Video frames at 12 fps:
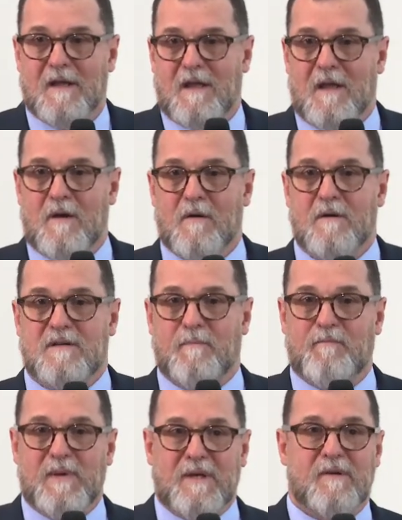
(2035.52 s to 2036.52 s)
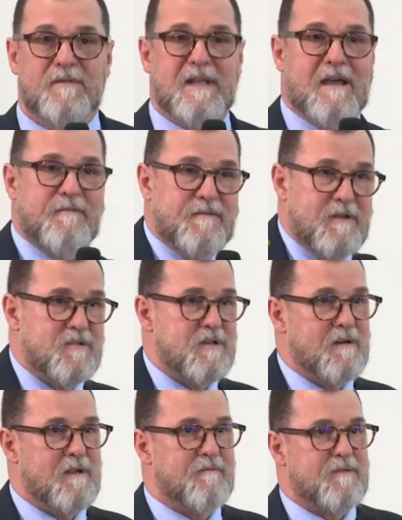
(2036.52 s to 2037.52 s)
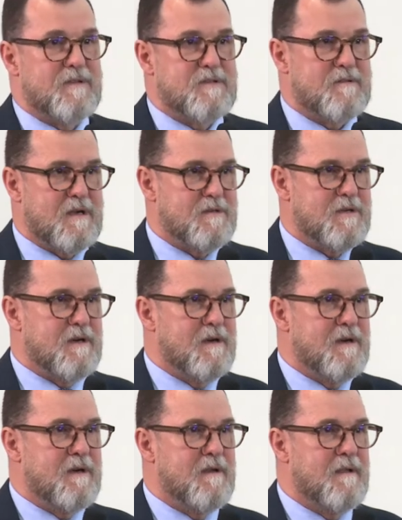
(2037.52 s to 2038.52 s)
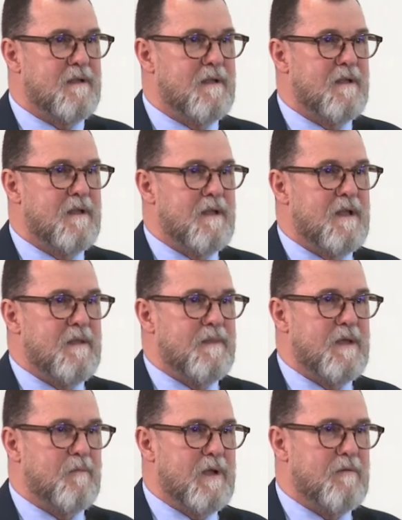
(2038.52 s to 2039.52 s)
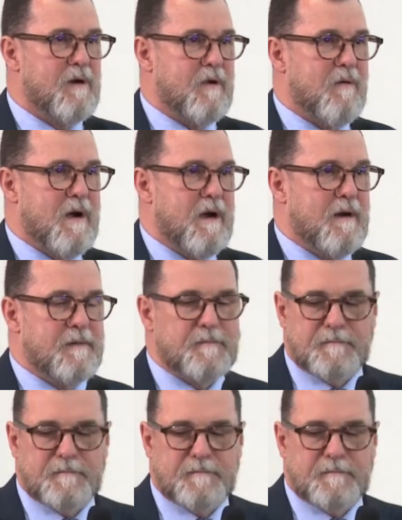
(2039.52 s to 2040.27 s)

in order to build that future infrastructure that we require.